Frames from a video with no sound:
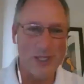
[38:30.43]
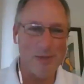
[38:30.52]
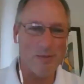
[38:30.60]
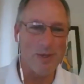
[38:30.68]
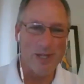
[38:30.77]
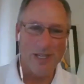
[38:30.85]
and your
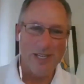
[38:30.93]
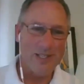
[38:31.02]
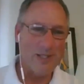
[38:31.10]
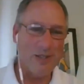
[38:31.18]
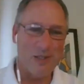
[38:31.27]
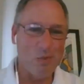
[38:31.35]
team
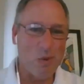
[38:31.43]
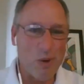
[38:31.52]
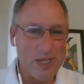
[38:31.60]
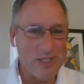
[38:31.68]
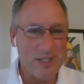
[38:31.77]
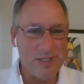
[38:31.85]
to this
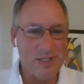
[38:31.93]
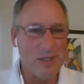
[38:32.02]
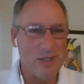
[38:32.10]
point.